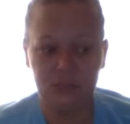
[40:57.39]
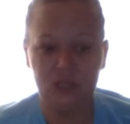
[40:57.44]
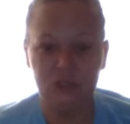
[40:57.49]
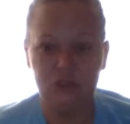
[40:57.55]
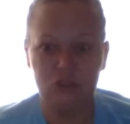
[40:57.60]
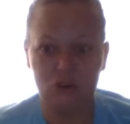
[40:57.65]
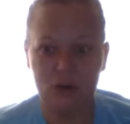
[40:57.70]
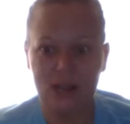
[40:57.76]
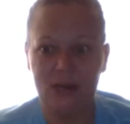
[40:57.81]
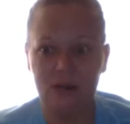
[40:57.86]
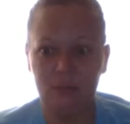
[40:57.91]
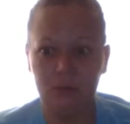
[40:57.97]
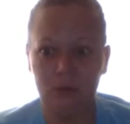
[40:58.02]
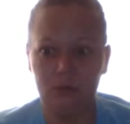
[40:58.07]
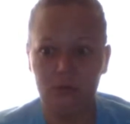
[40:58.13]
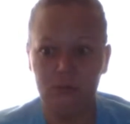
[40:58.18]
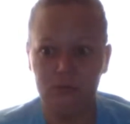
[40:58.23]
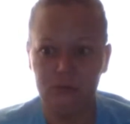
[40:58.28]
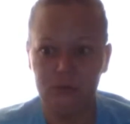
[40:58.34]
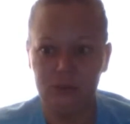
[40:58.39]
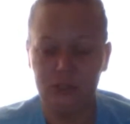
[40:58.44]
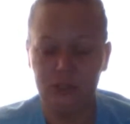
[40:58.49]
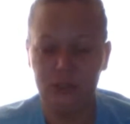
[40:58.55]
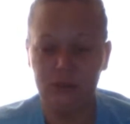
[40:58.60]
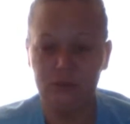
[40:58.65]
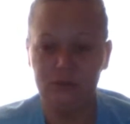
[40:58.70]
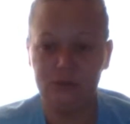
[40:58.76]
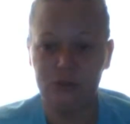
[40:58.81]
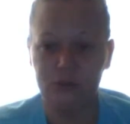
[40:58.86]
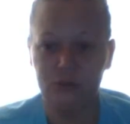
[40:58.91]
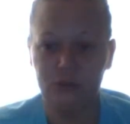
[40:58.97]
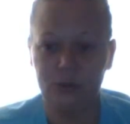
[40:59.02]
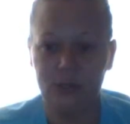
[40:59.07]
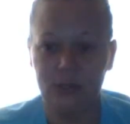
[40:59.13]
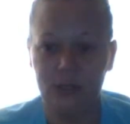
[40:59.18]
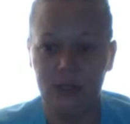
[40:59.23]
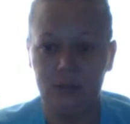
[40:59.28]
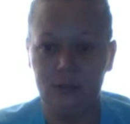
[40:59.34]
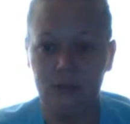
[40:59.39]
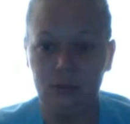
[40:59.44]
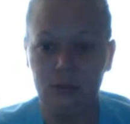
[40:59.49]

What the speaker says: trainable to use the toilet.